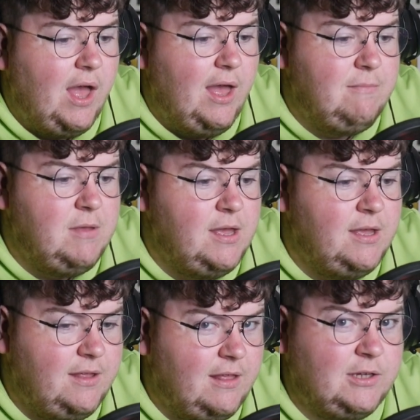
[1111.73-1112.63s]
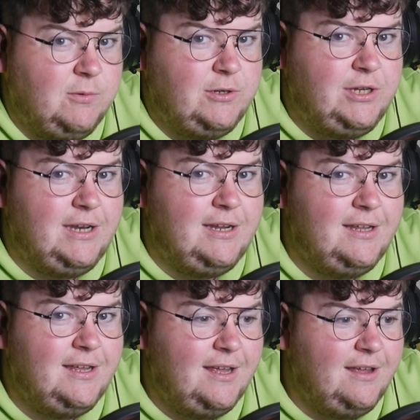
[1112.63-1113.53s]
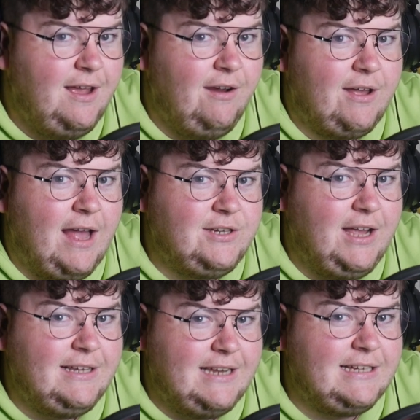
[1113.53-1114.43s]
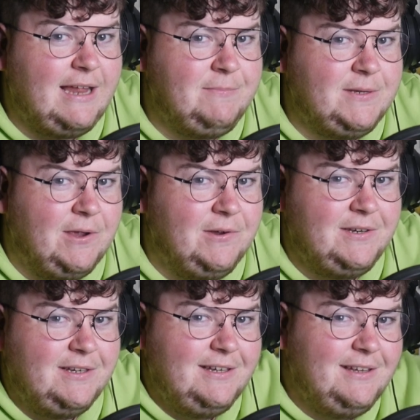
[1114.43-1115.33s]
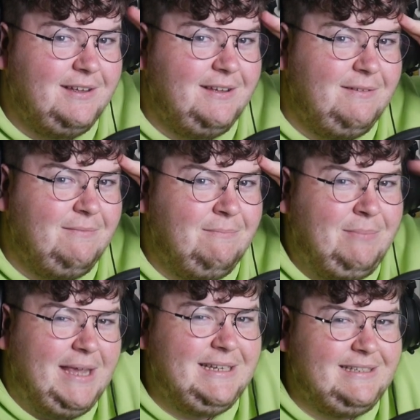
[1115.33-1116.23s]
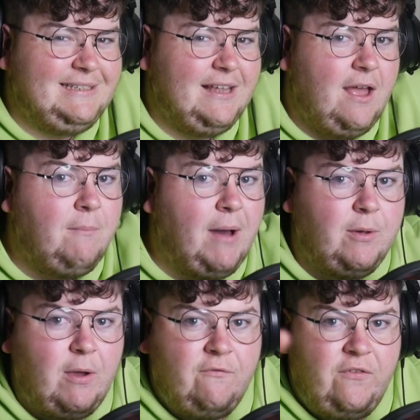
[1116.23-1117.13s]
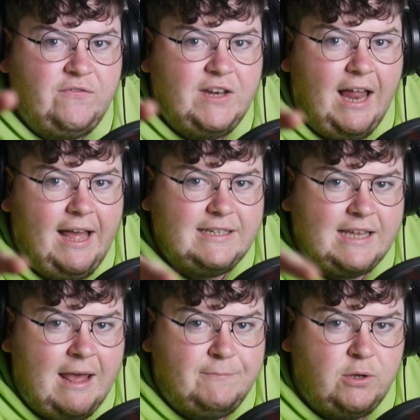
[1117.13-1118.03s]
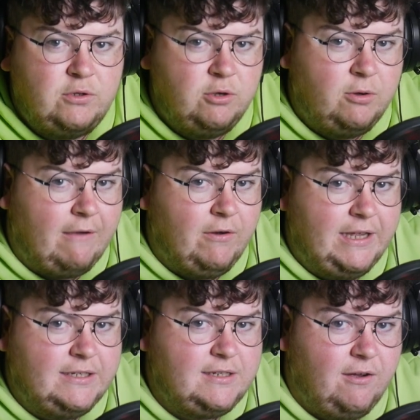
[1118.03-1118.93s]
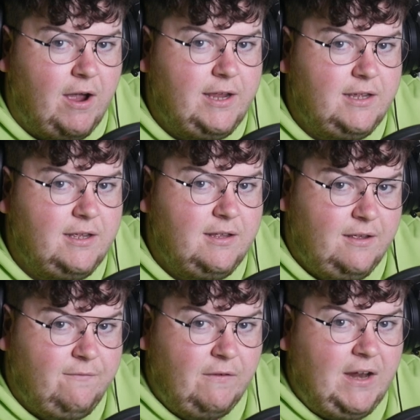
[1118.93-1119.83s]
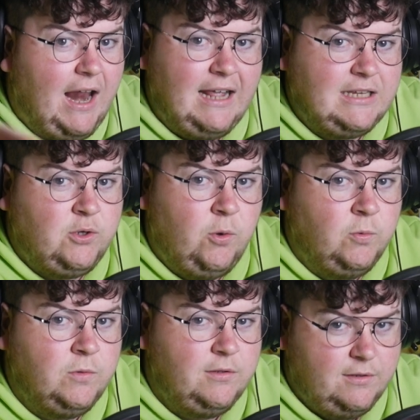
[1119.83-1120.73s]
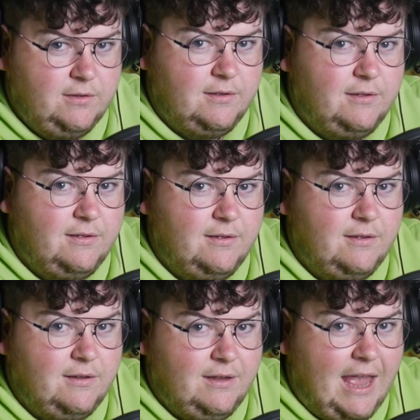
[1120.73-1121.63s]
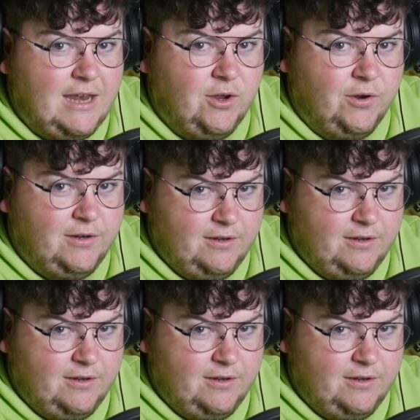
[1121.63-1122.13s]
Um, thanks for watching, and I'll catch you guys next episode. Peace! By the way, 50 likes and episode 2 will get released, alright? 50 likes, that's all. Get it done.